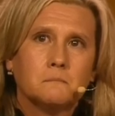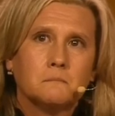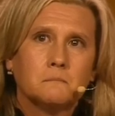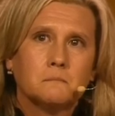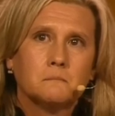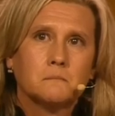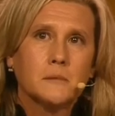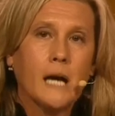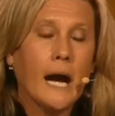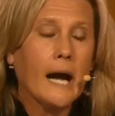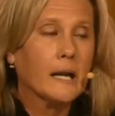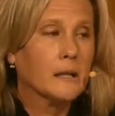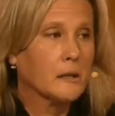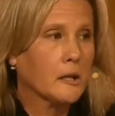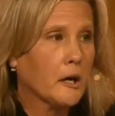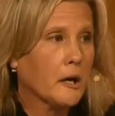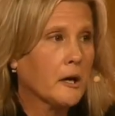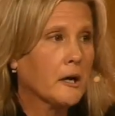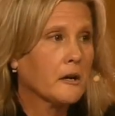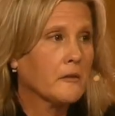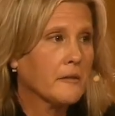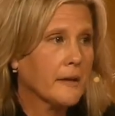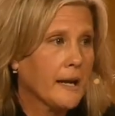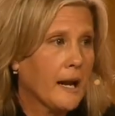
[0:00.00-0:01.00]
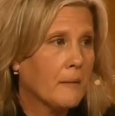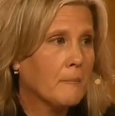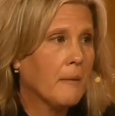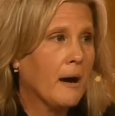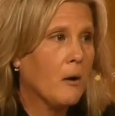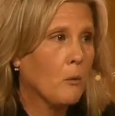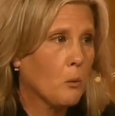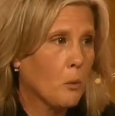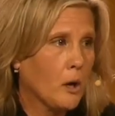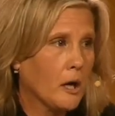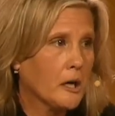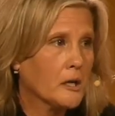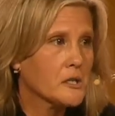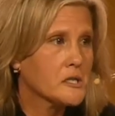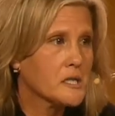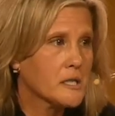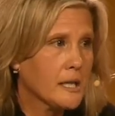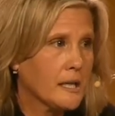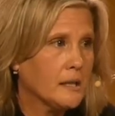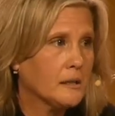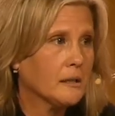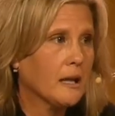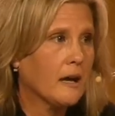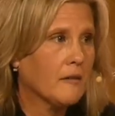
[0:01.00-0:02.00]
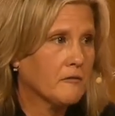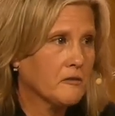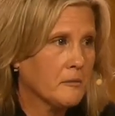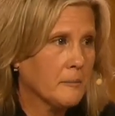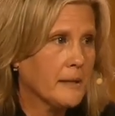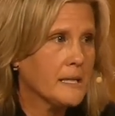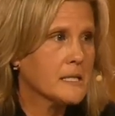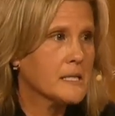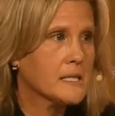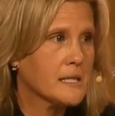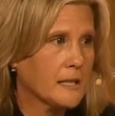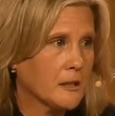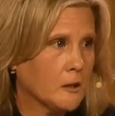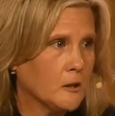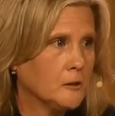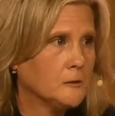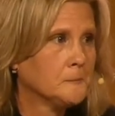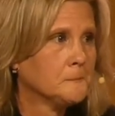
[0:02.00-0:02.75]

I learned that at my worst, he loved me still.